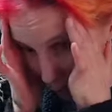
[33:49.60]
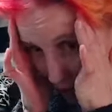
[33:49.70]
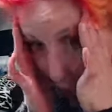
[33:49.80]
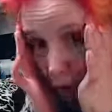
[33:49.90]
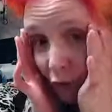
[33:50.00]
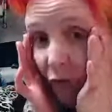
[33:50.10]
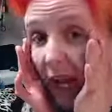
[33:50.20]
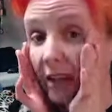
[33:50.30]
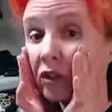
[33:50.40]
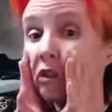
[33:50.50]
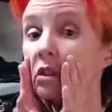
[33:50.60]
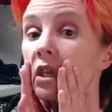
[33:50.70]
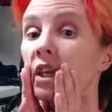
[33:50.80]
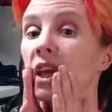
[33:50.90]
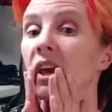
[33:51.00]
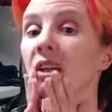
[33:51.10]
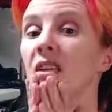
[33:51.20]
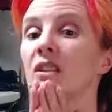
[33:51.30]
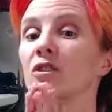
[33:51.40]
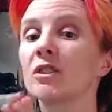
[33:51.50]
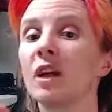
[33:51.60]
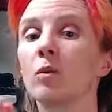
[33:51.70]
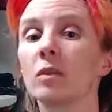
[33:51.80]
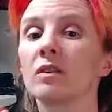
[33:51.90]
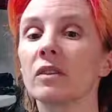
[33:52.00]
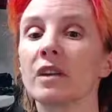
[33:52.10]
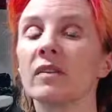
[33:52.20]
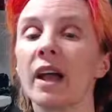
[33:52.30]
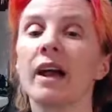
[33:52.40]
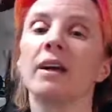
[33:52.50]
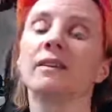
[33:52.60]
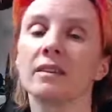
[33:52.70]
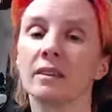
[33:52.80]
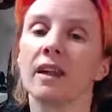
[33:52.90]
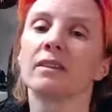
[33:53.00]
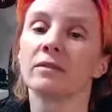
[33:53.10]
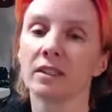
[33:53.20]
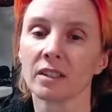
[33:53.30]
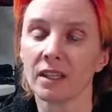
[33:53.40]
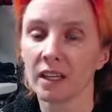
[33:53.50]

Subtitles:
so much faster than any other tower that I've had, ever.